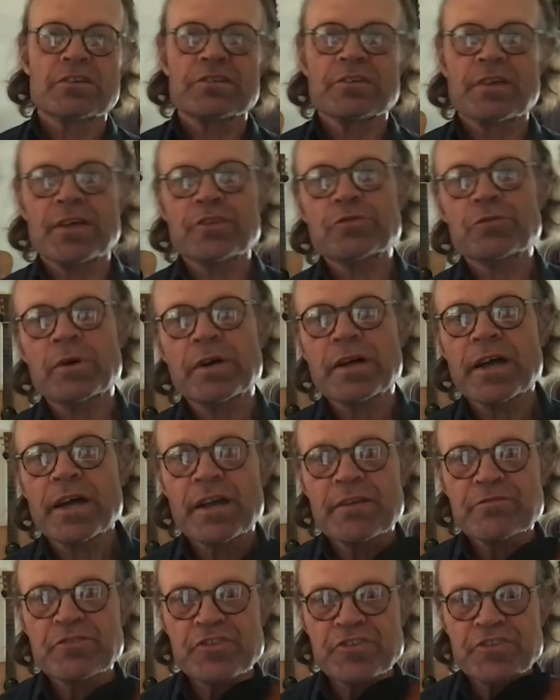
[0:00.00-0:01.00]
That's why I
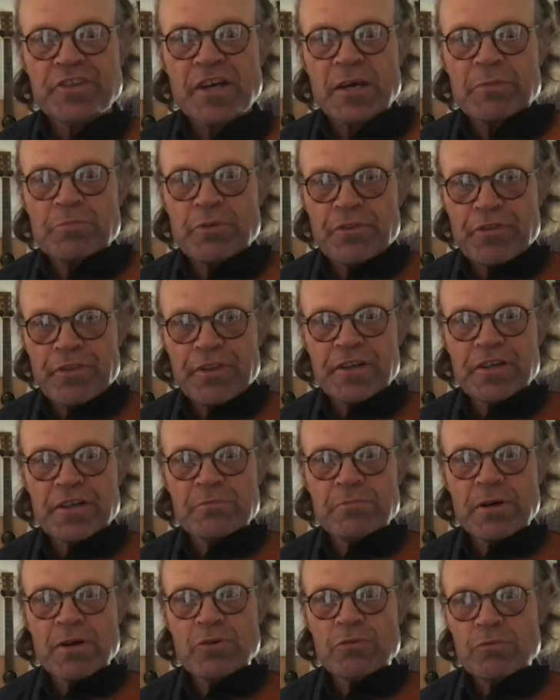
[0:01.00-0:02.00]
have to stop and think
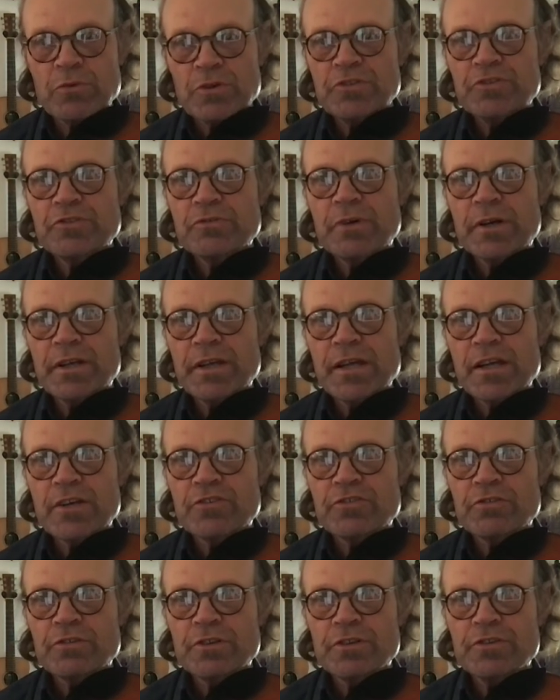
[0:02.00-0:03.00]
about, what do I
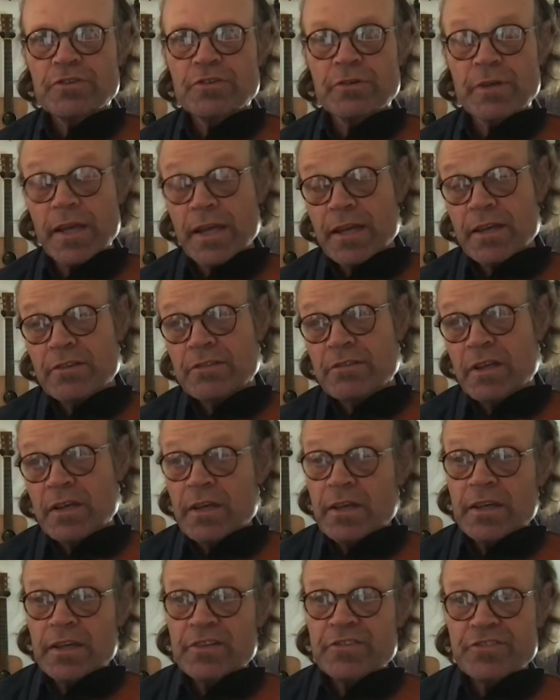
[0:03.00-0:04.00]
actually do? And
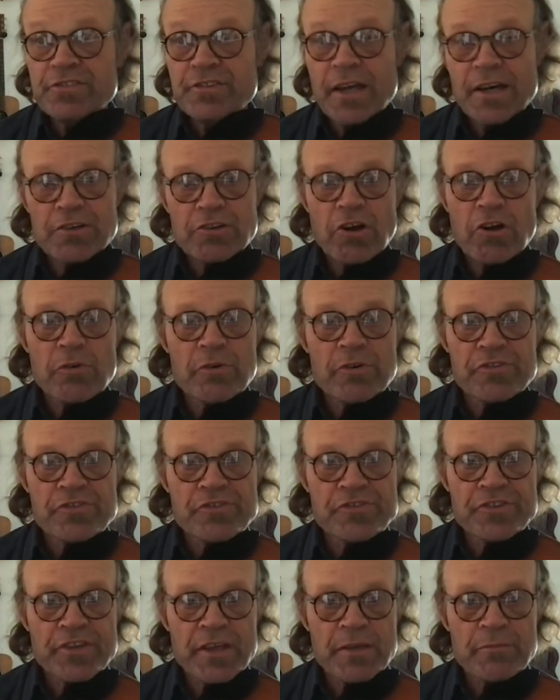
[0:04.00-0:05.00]
it's not always the
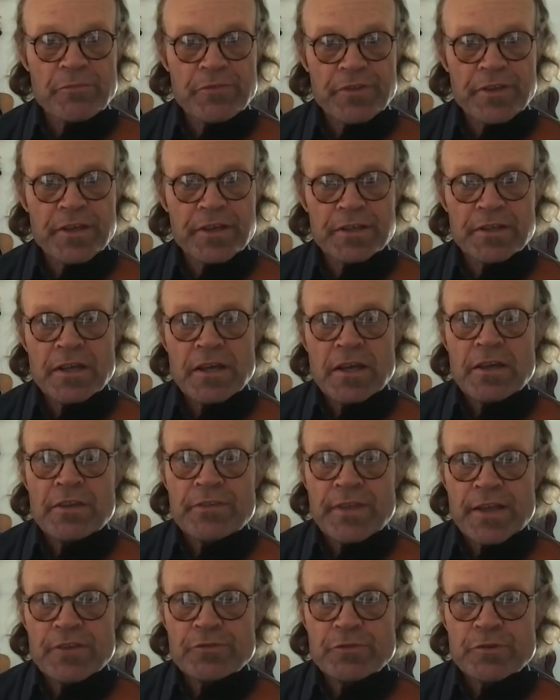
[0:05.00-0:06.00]
same thing.
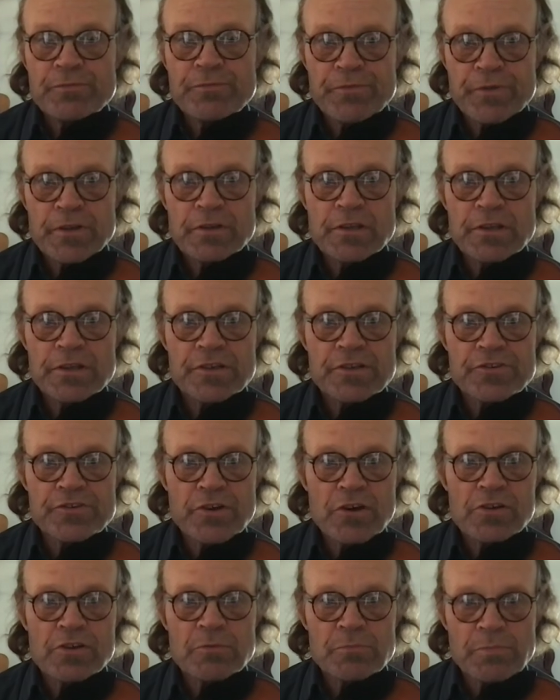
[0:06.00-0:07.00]
That's what fiddling is
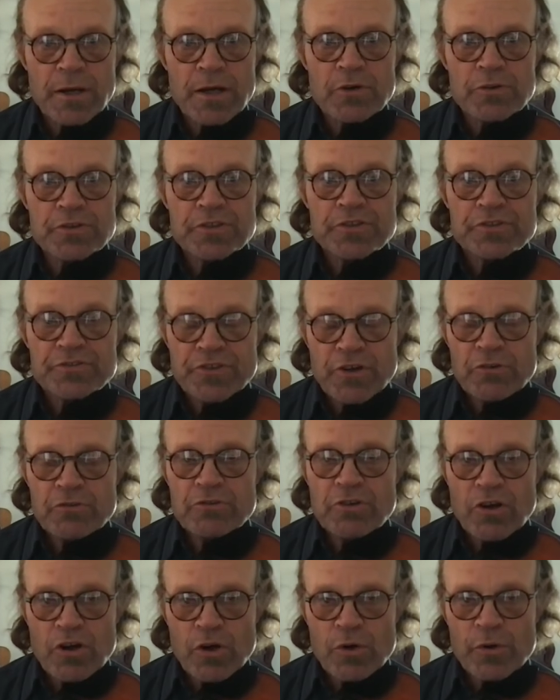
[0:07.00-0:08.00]
all about. You don't
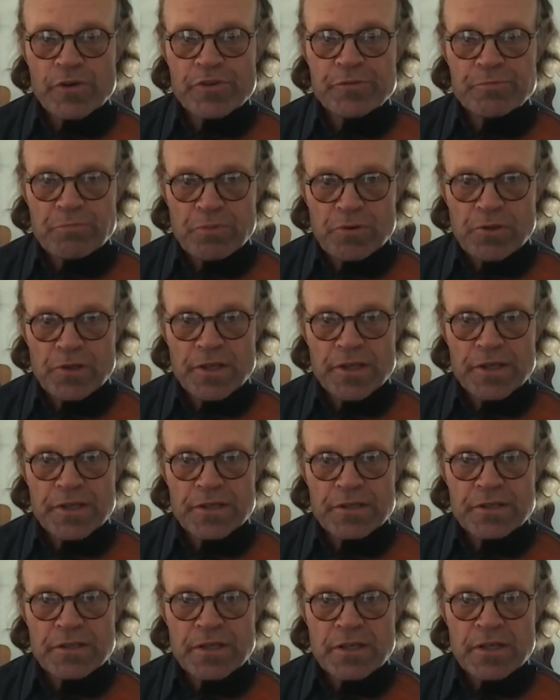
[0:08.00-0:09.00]
always
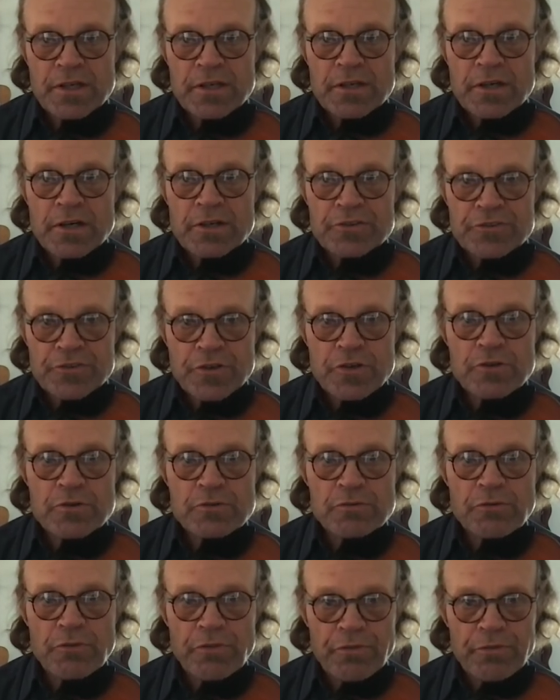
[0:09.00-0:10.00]
play a
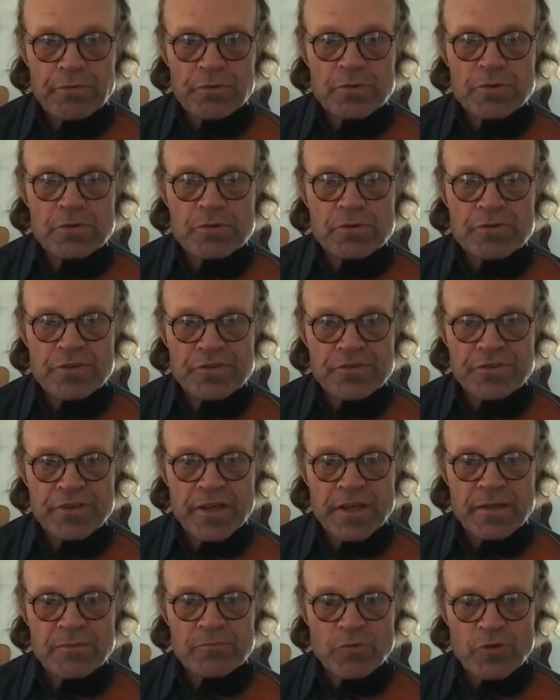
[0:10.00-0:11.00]
tune through the
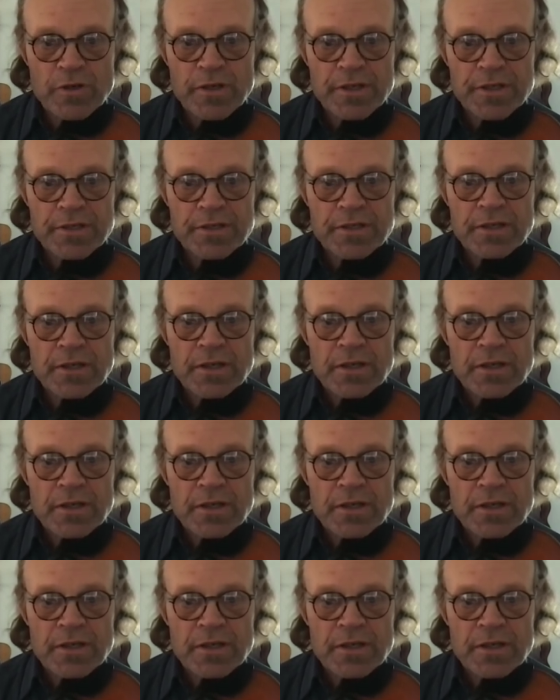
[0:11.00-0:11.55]
same way,